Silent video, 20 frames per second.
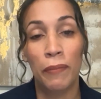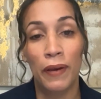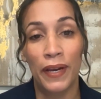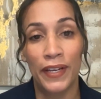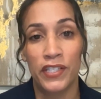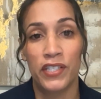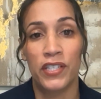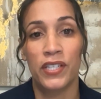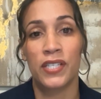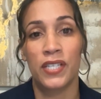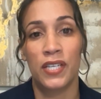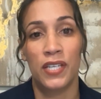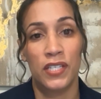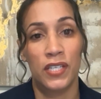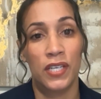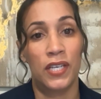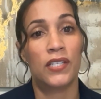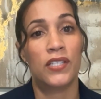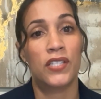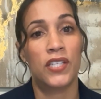budgets
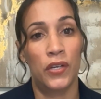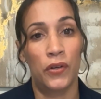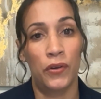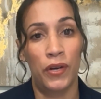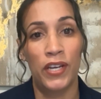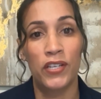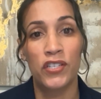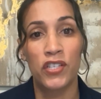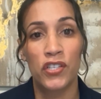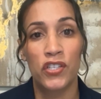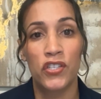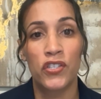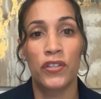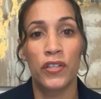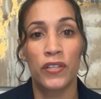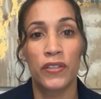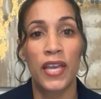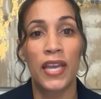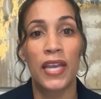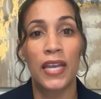into consideration so
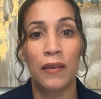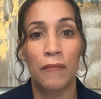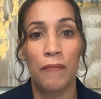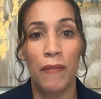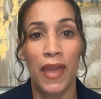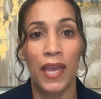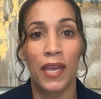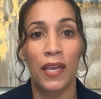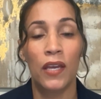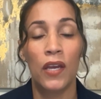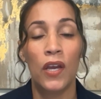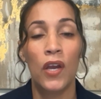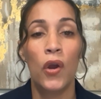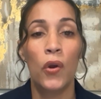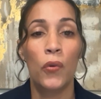that they can make